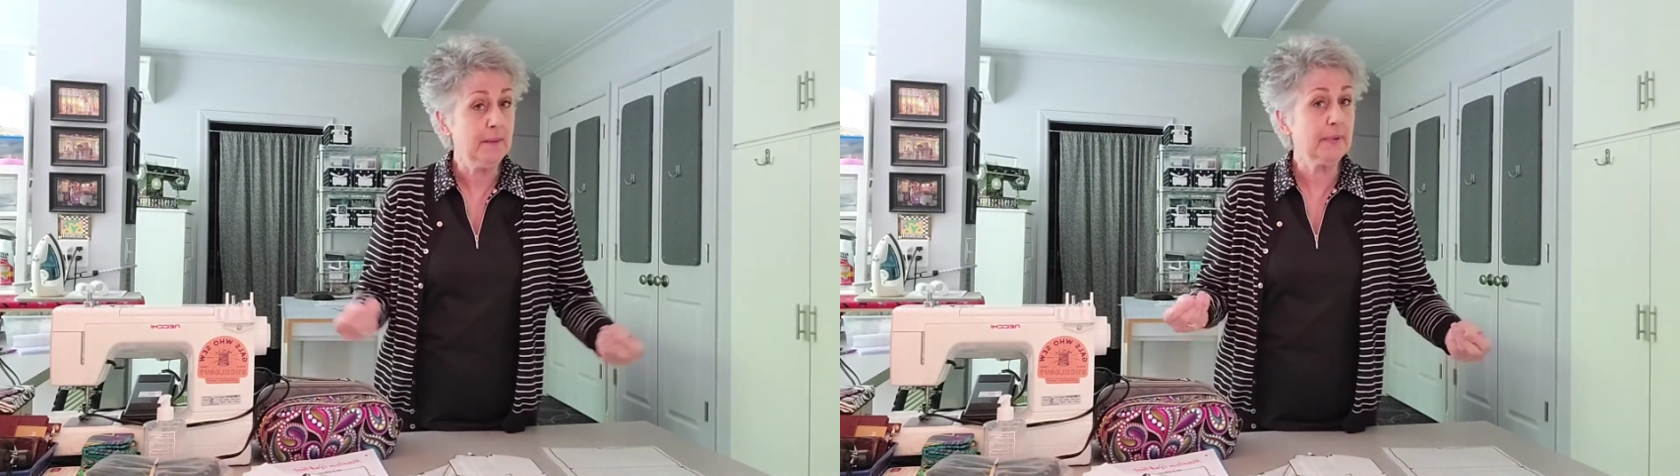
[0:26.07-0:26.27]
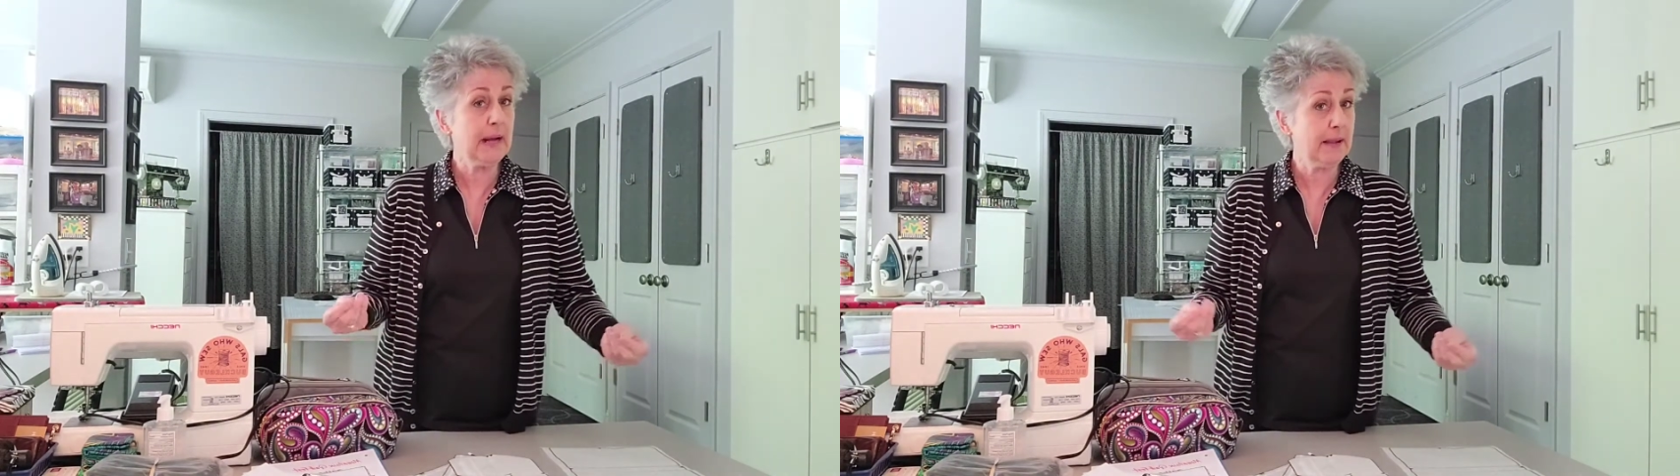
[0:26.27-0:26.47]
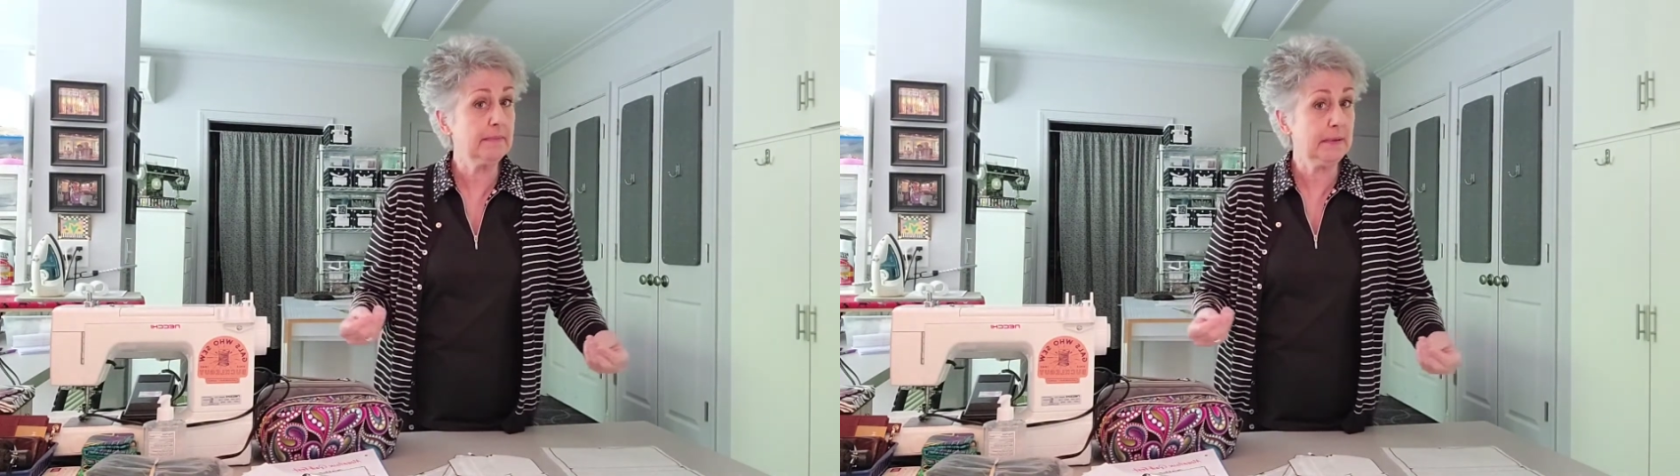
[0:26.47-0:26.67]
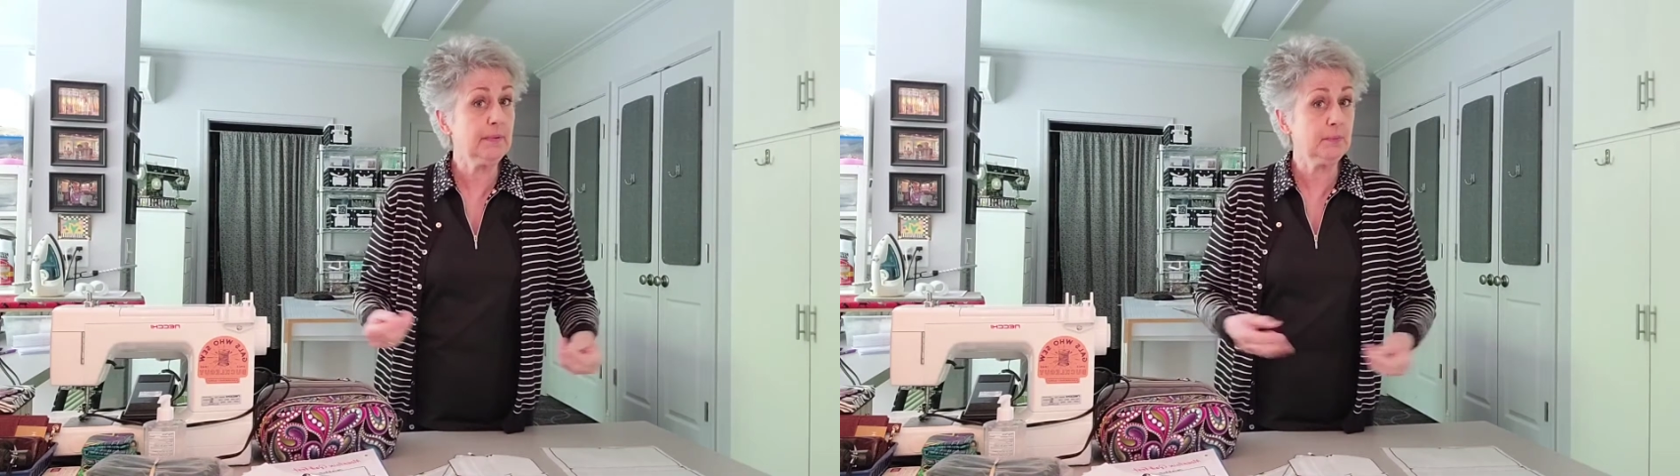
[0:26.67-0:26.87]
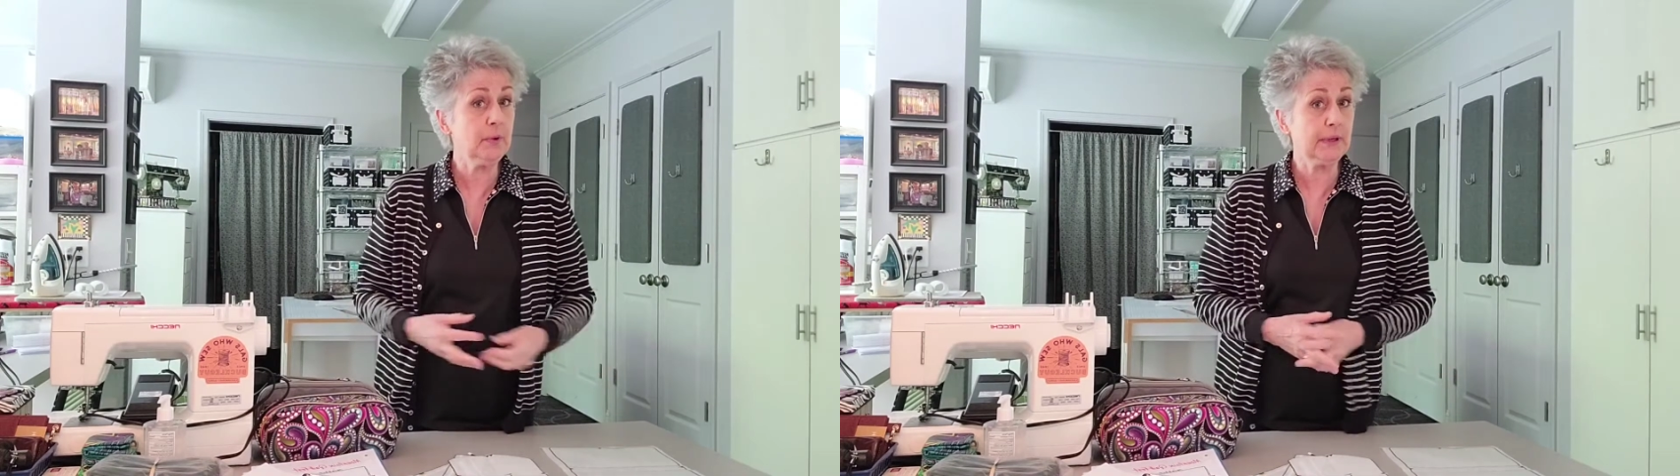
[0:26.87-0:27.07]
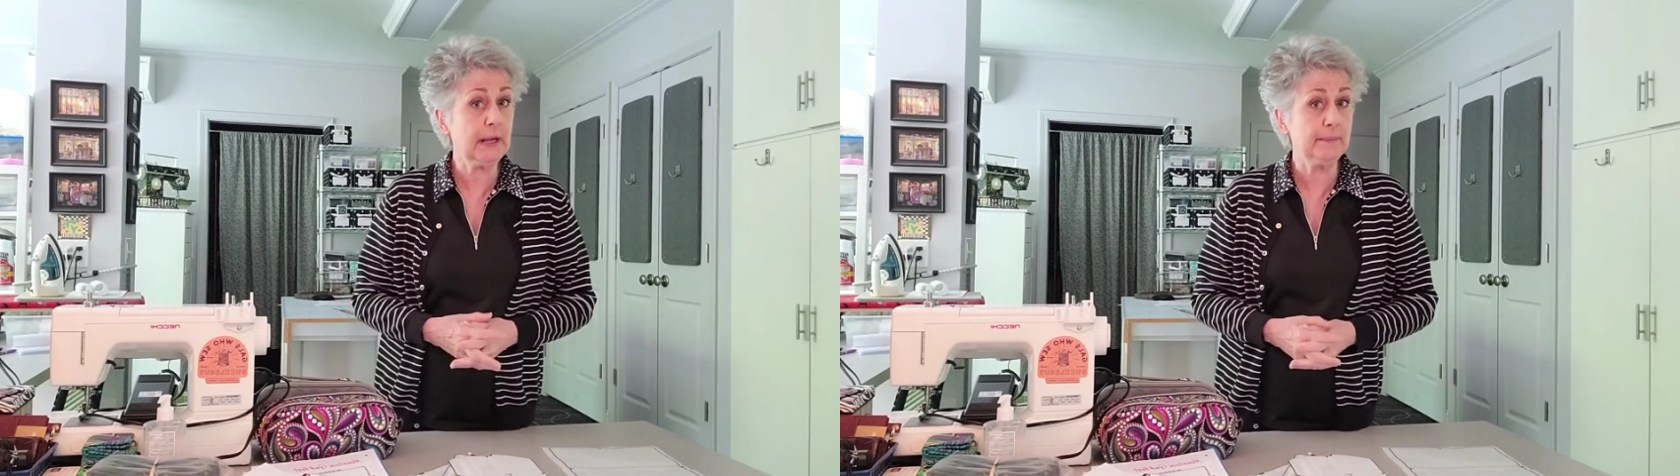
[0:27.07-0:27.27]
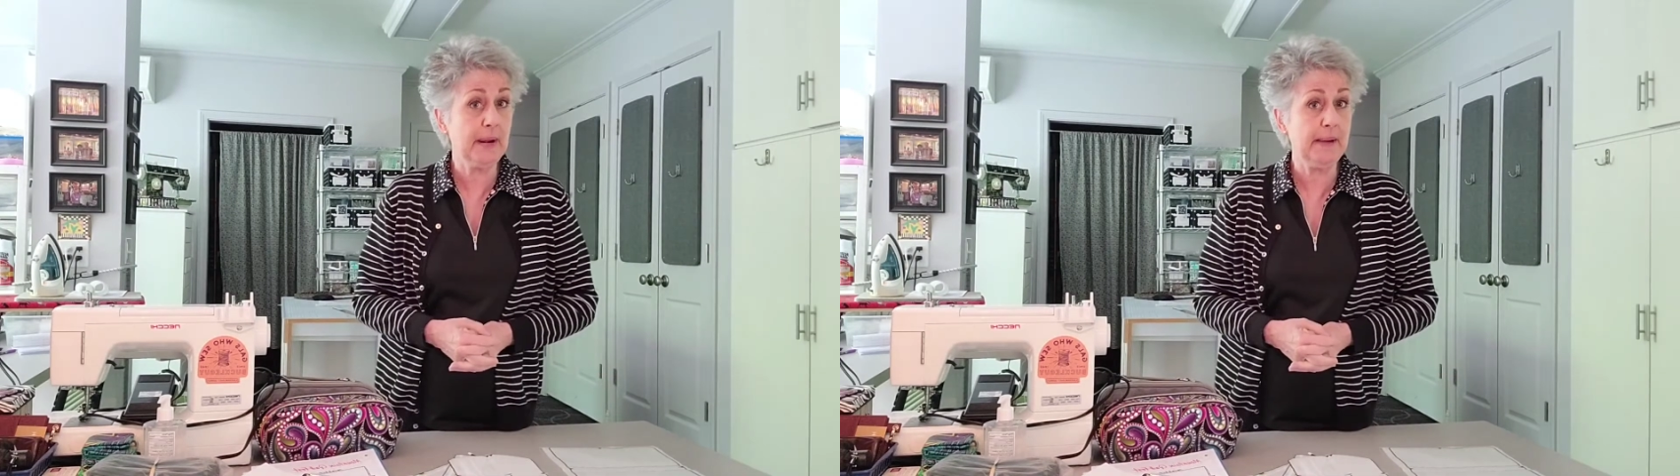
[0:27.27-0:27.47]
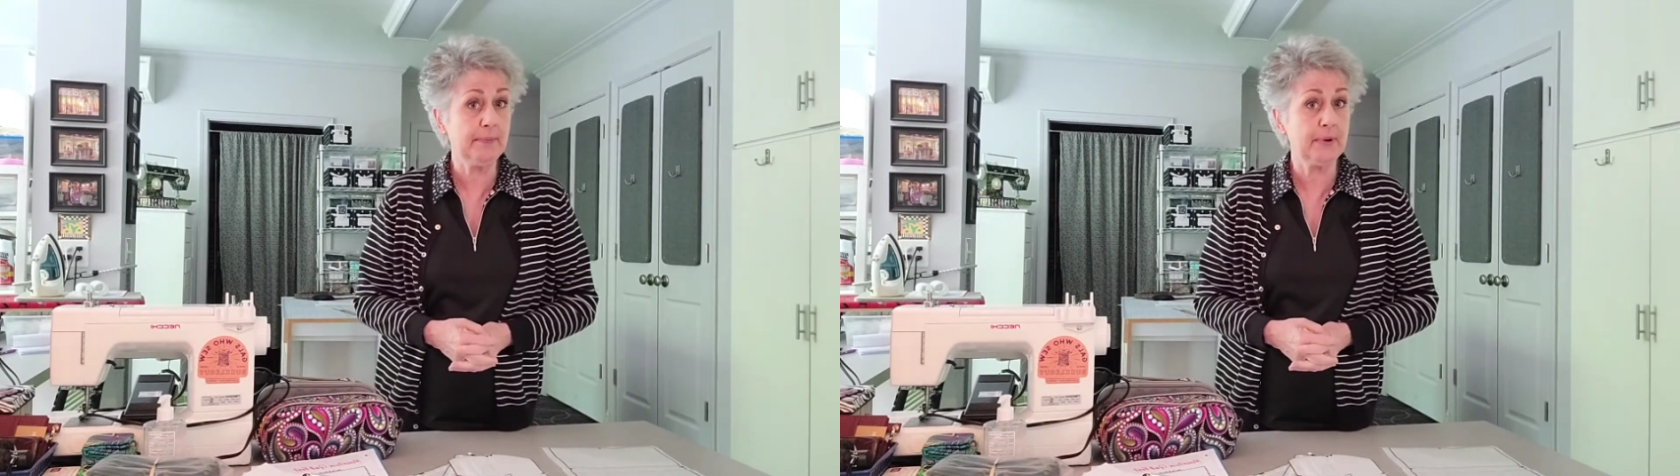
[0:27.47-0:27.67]
but it would work on
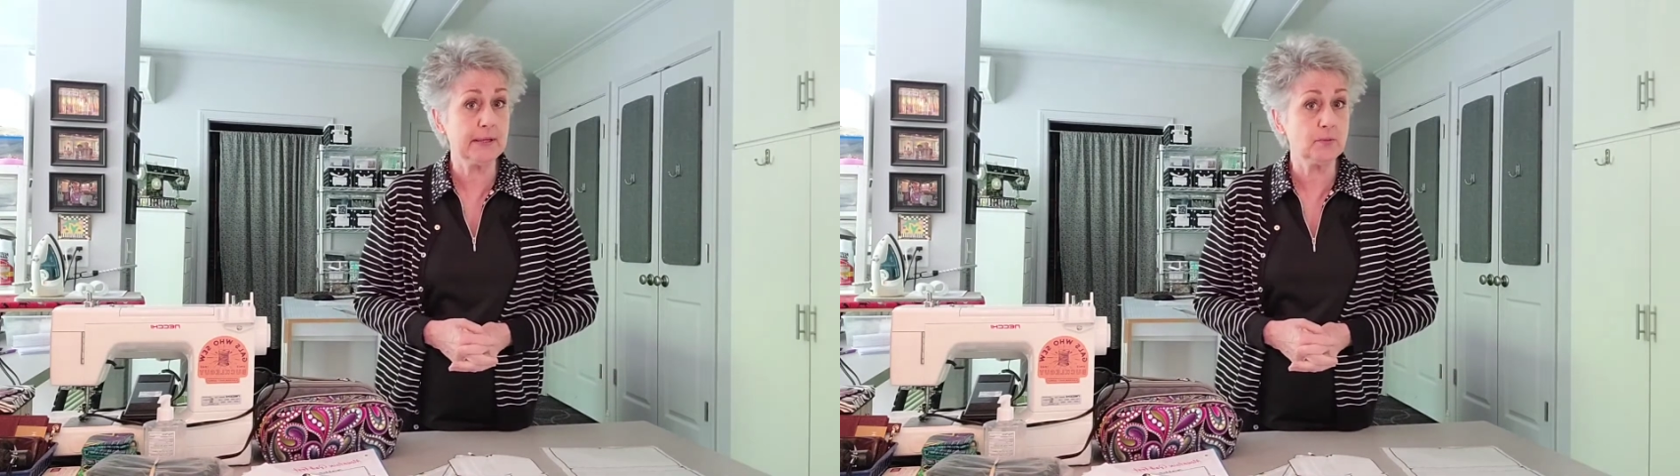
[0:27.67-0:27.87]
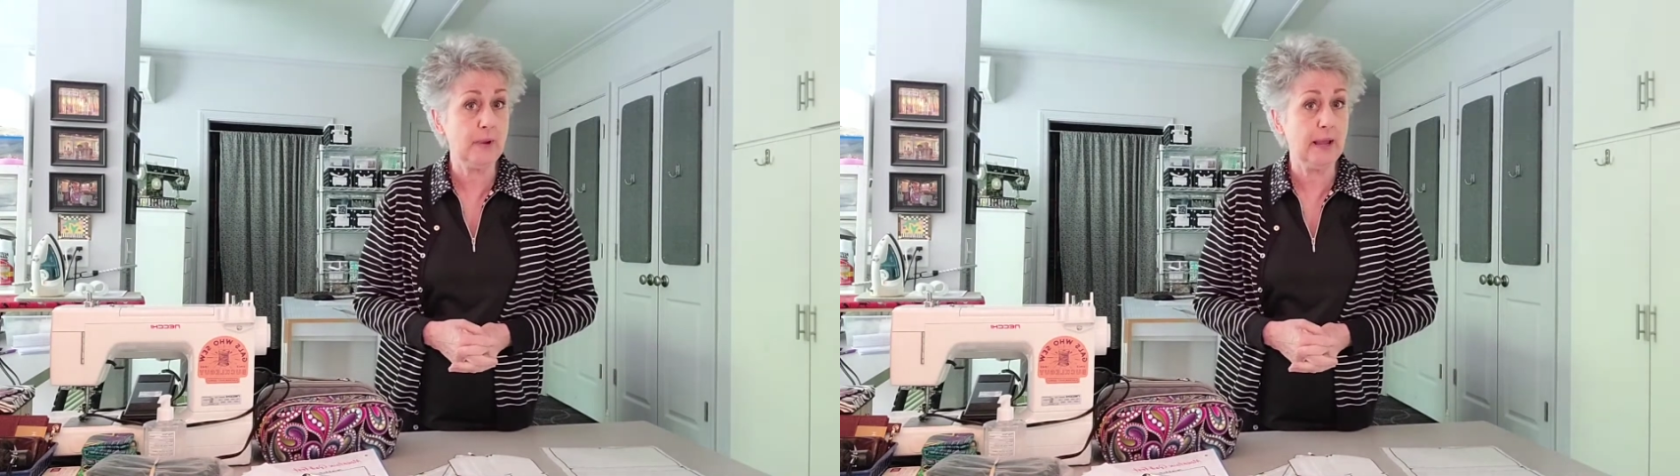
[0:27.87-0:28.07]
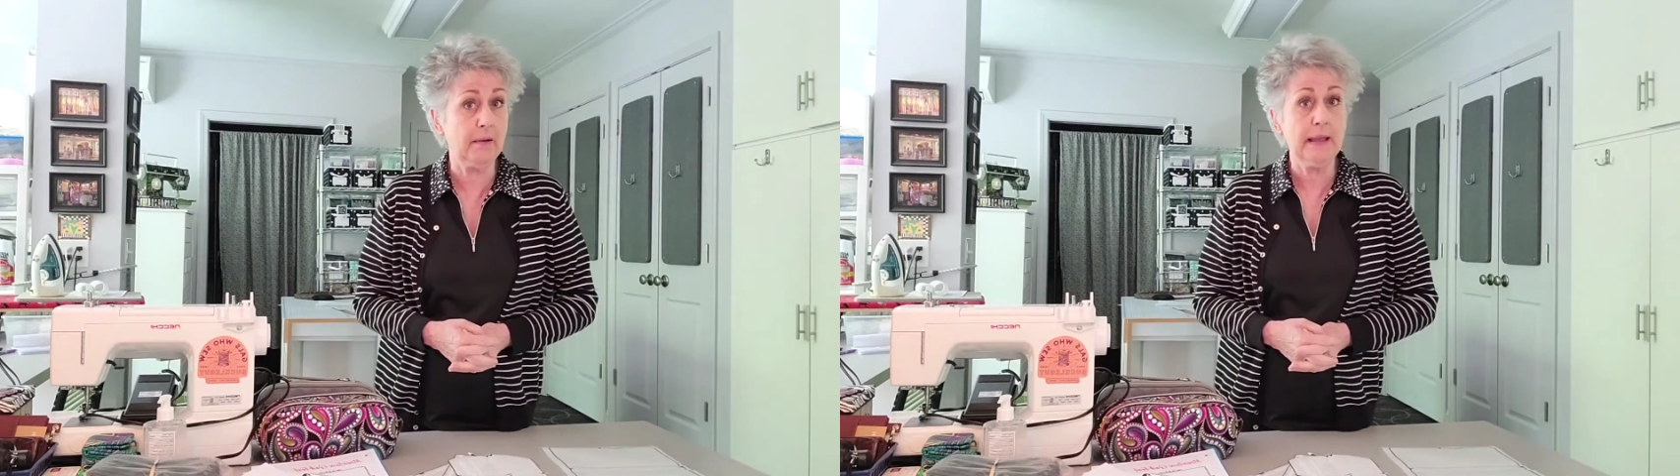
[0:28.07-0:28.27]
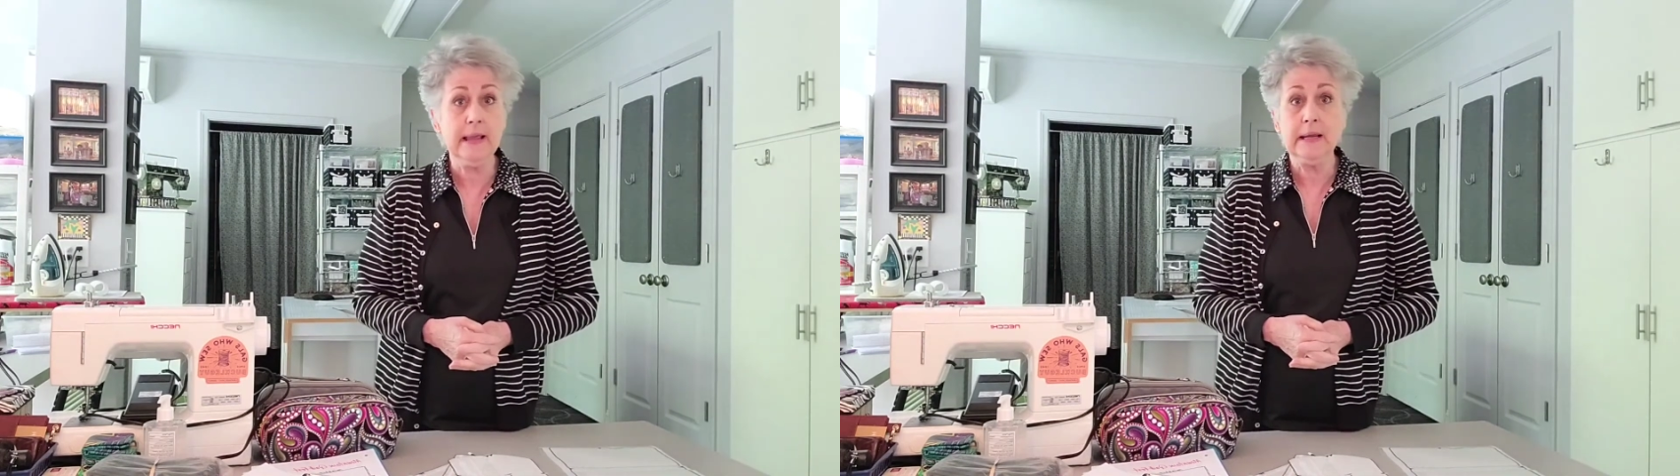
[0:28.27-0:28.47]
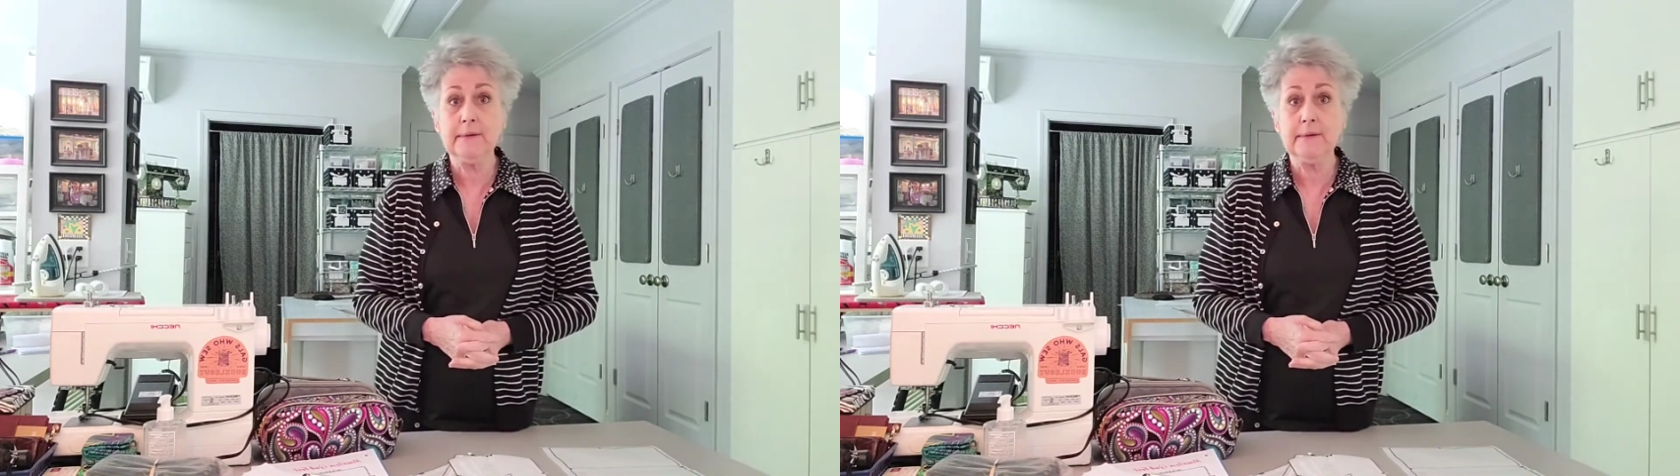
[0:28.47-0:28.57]
paper as well.